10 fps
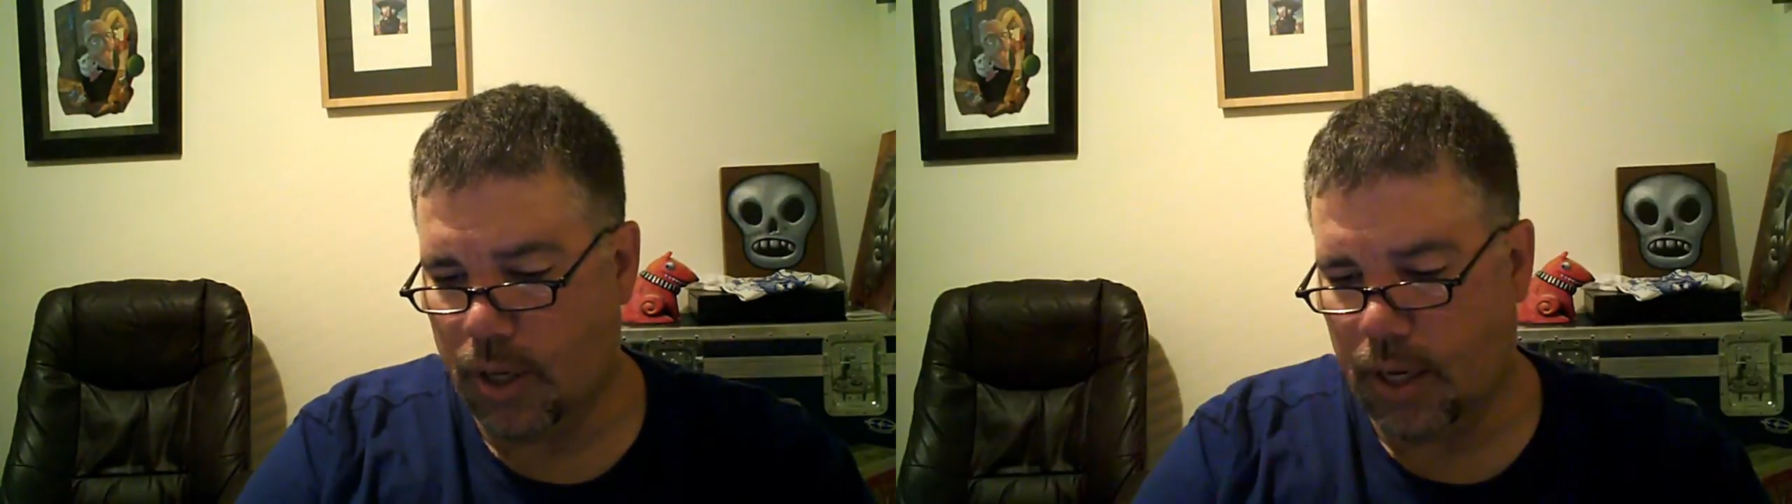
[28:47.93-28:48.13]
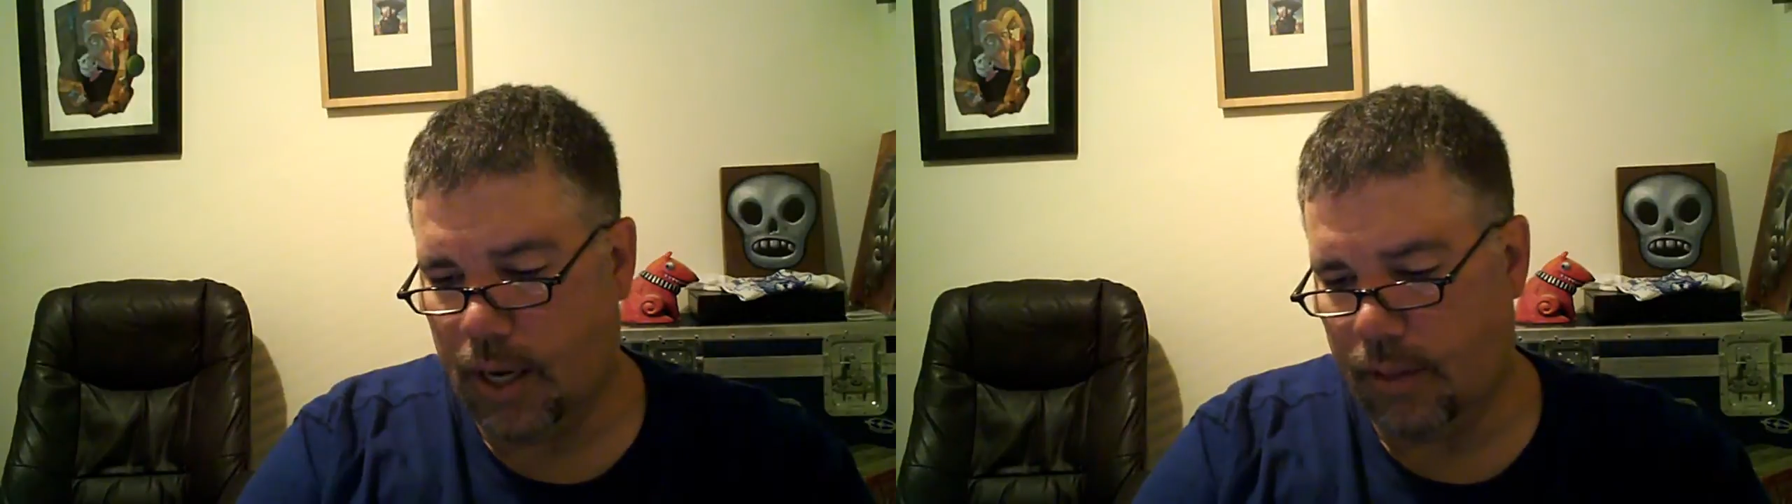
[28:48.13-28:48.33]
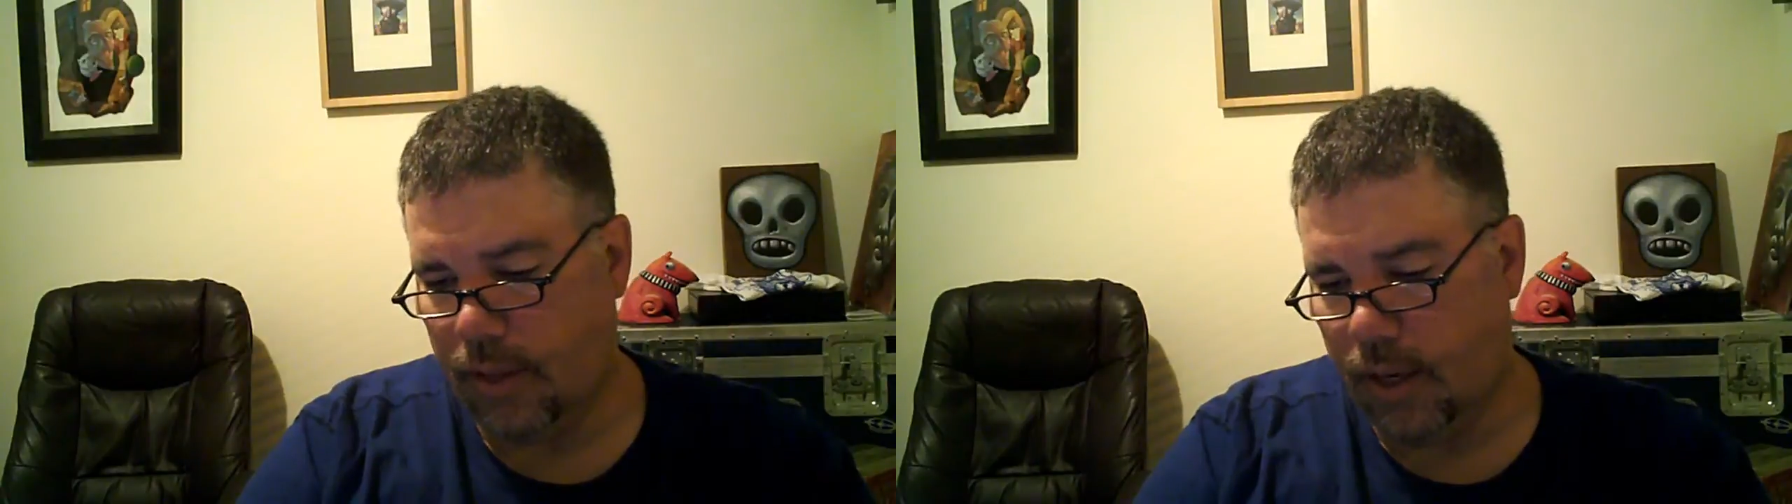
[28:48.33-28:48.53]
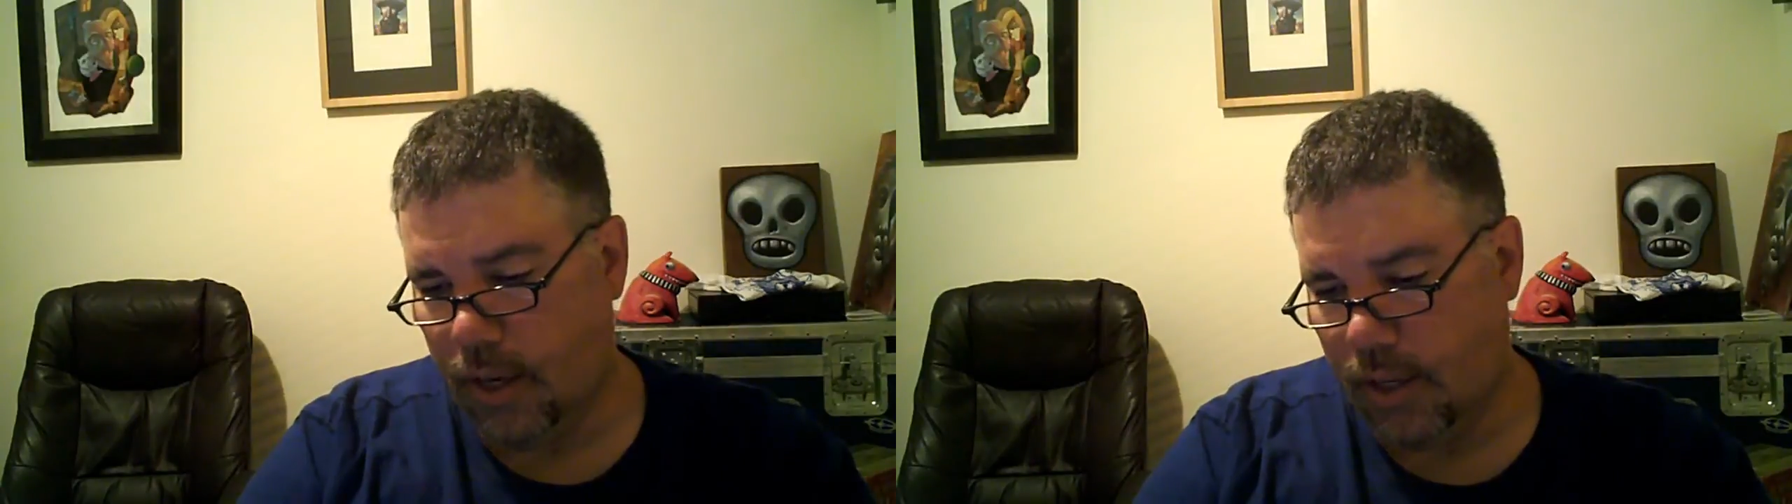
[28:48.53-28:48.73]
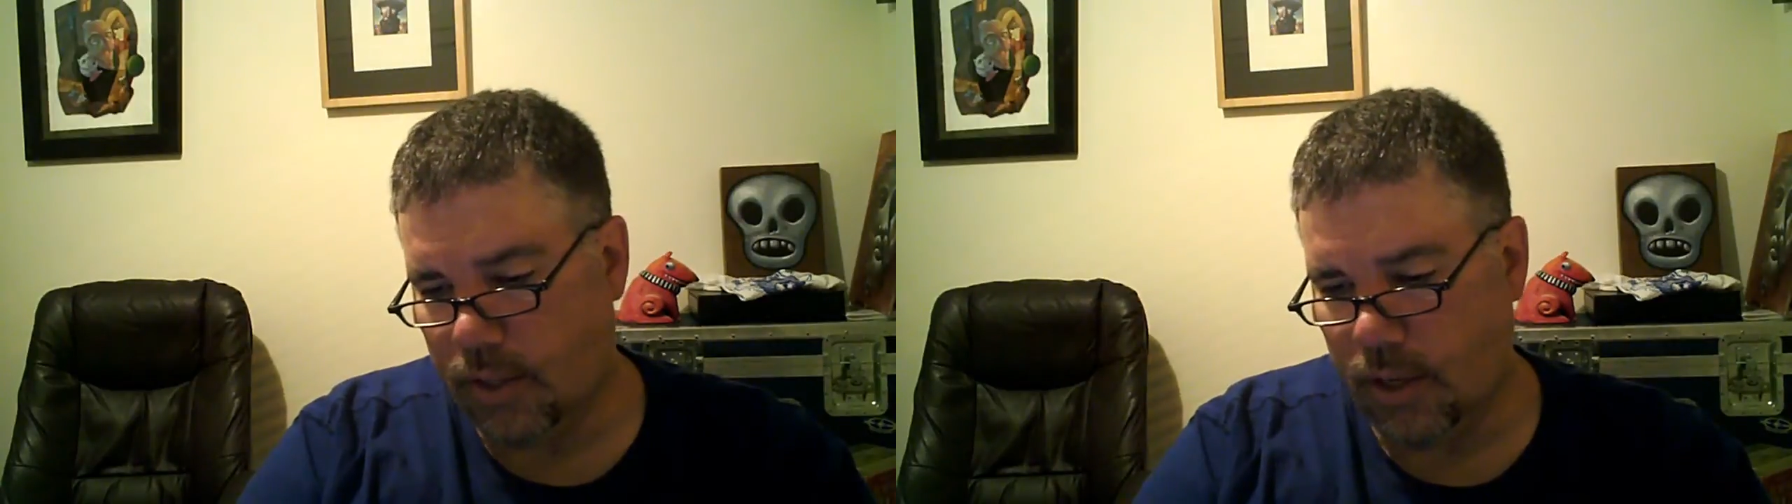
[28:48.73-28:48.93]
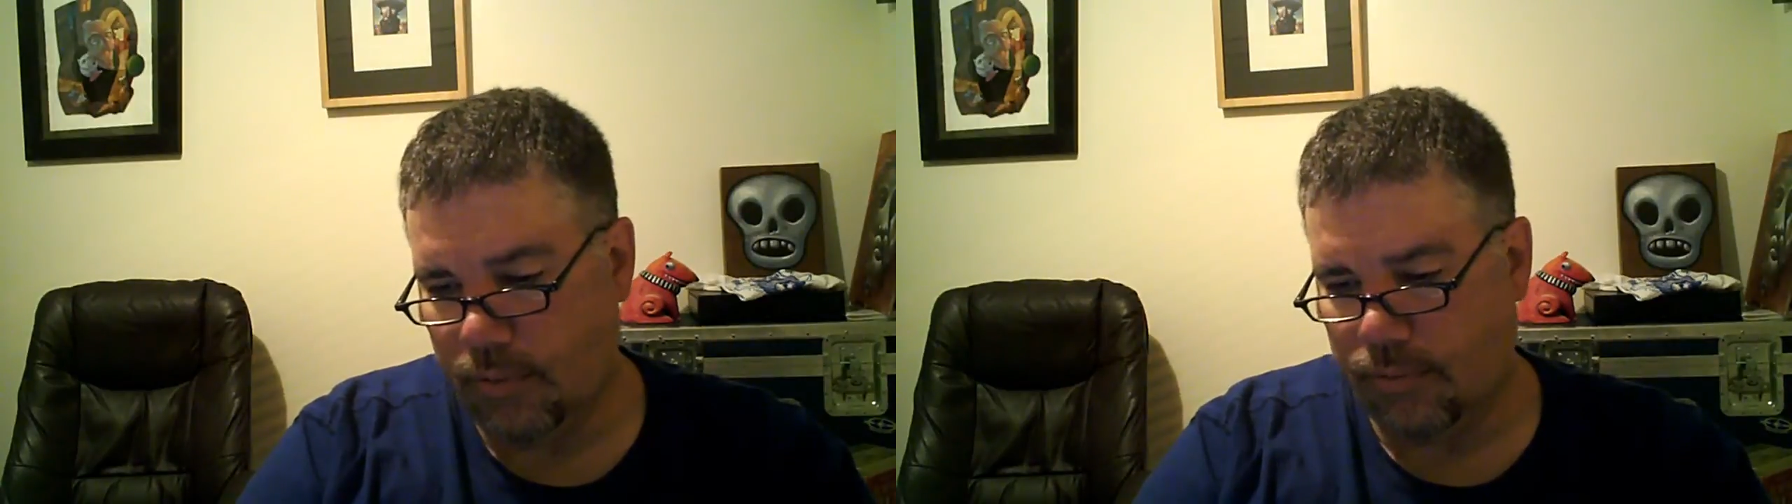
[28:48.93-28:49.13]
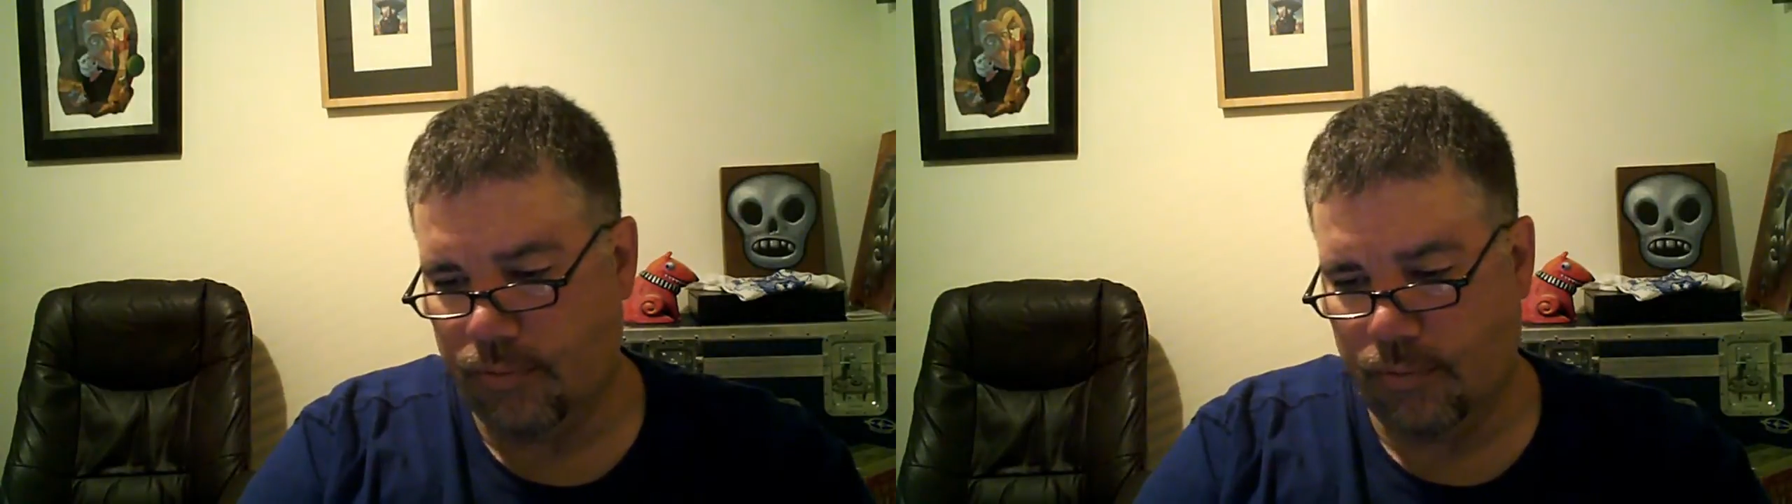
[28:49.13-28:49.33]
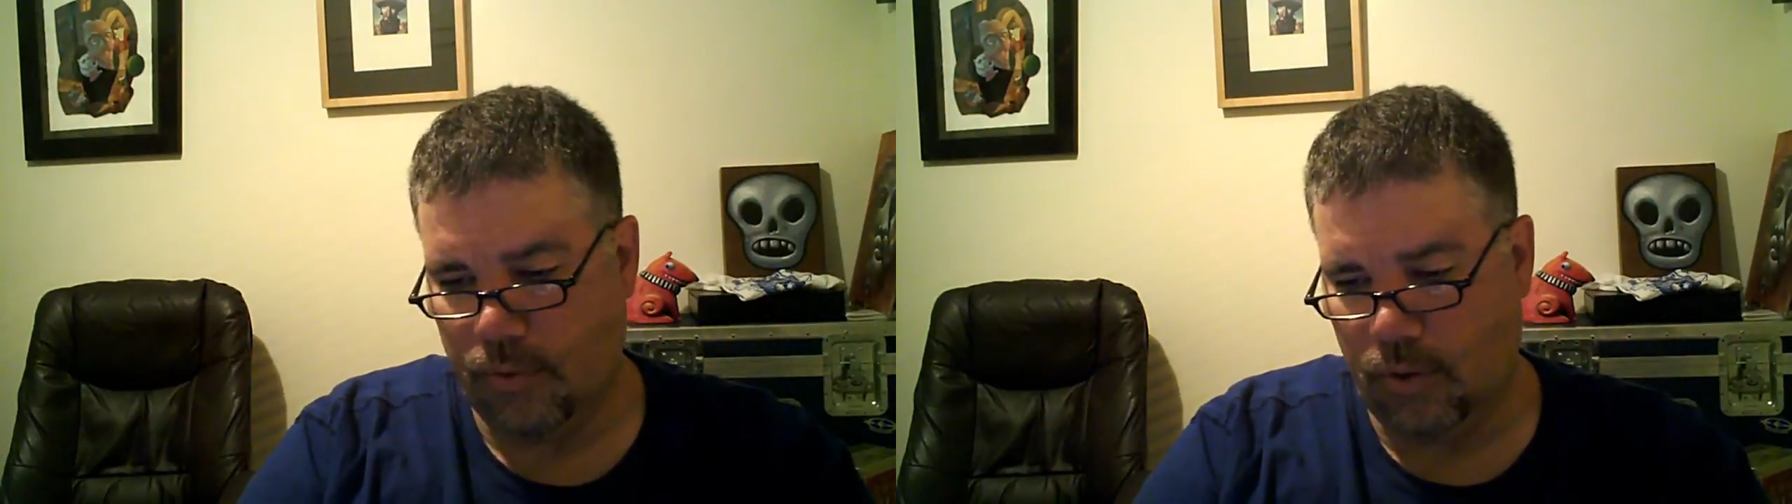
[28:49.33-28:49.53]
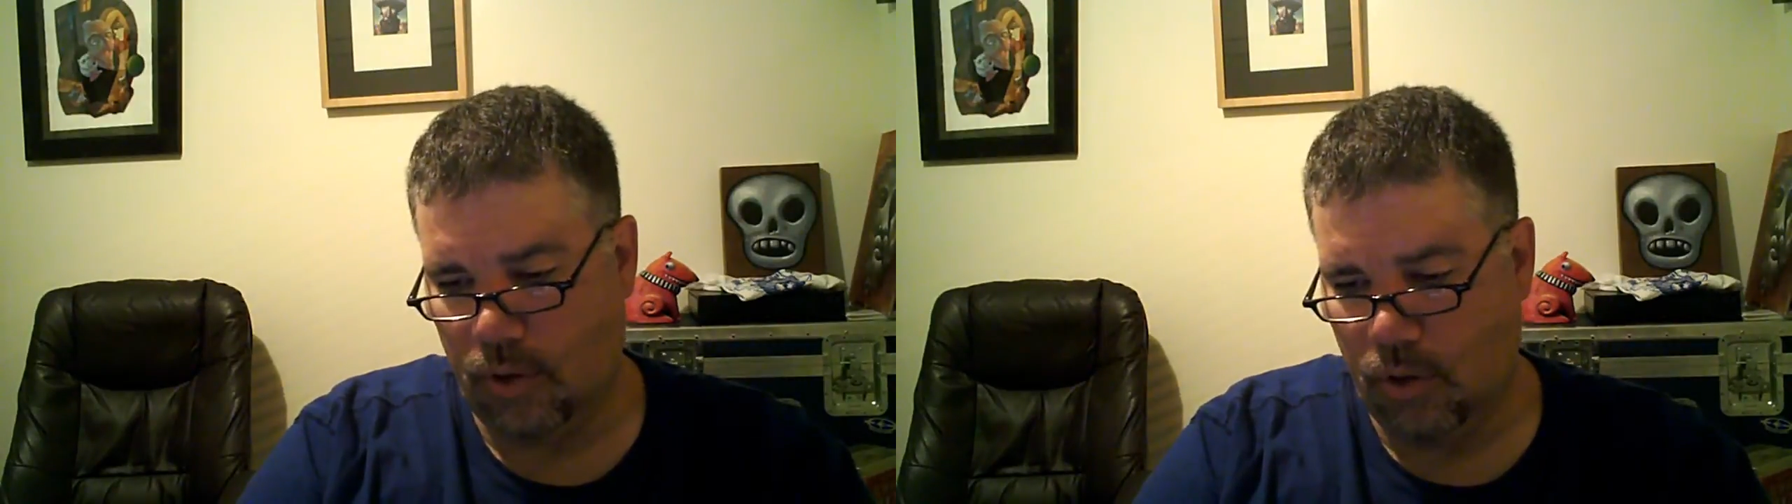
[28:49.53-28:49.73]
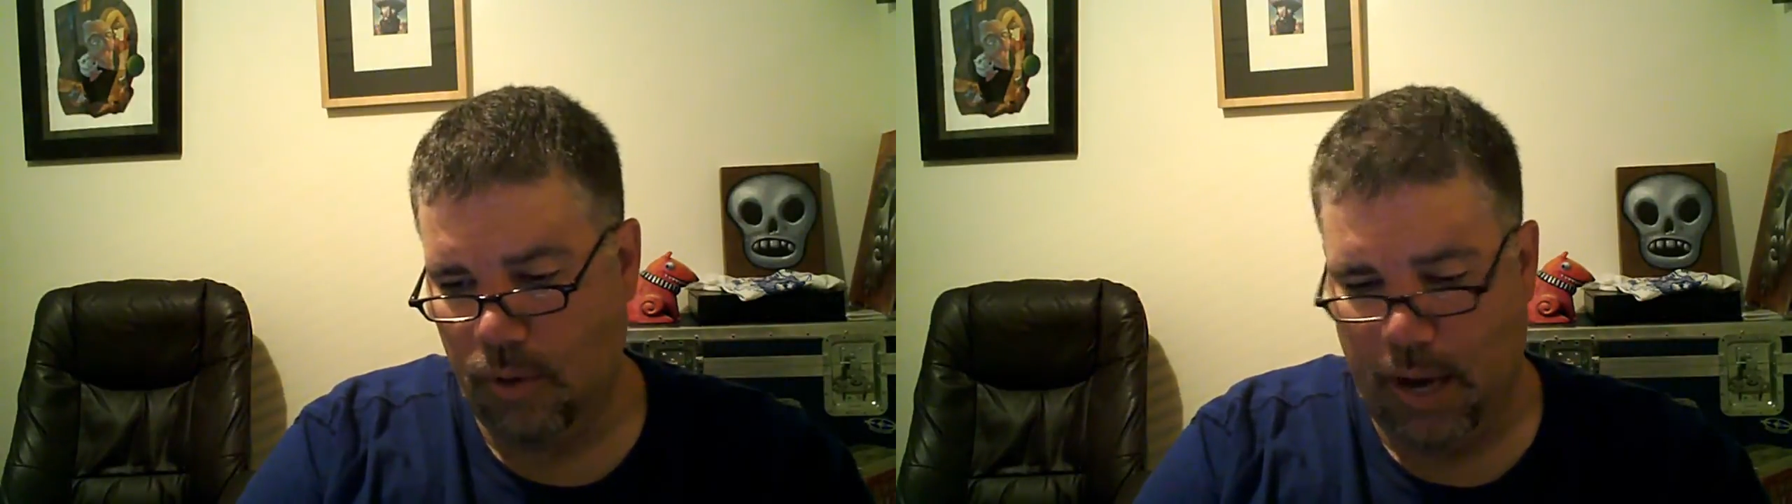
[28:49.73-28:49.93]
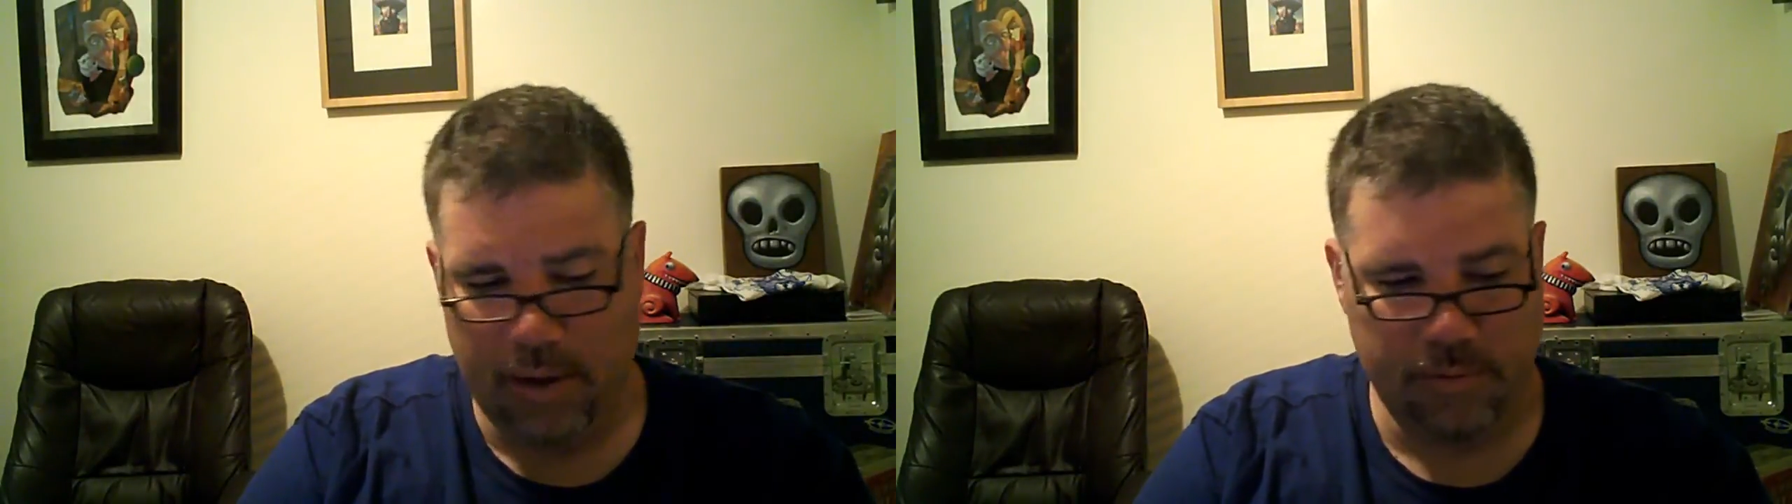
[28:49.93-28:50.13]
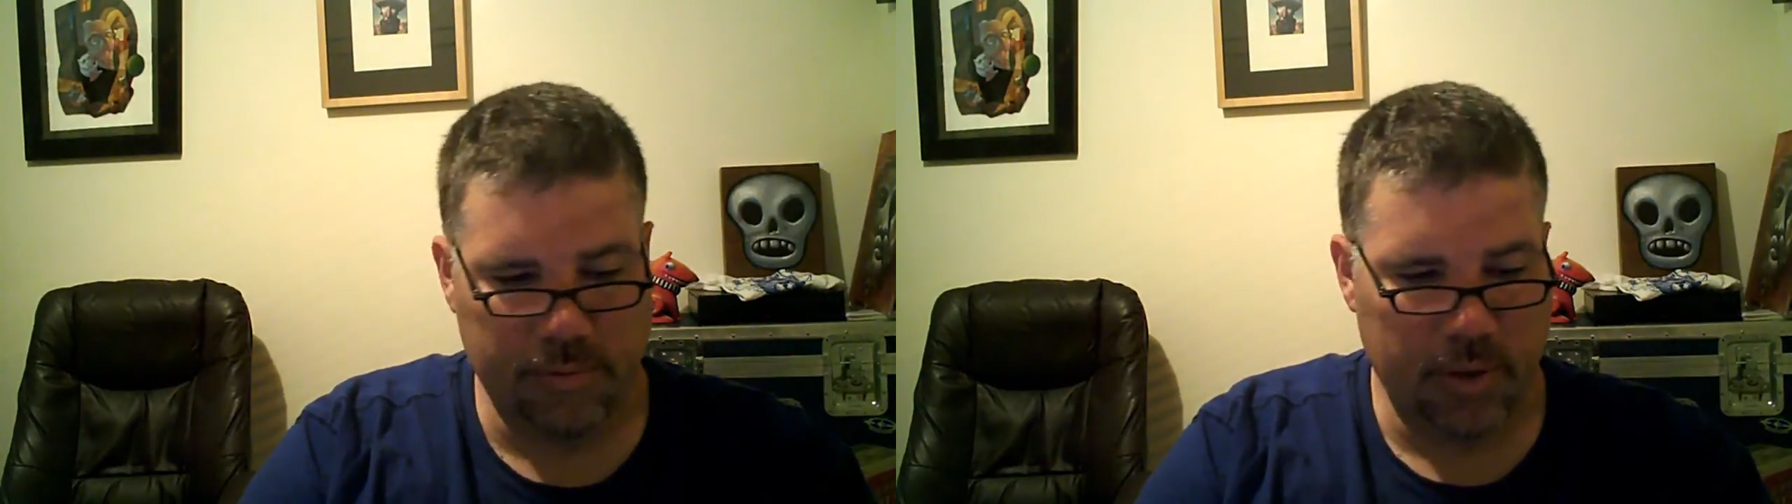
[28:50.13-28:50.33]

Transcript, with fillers: I think it is if you have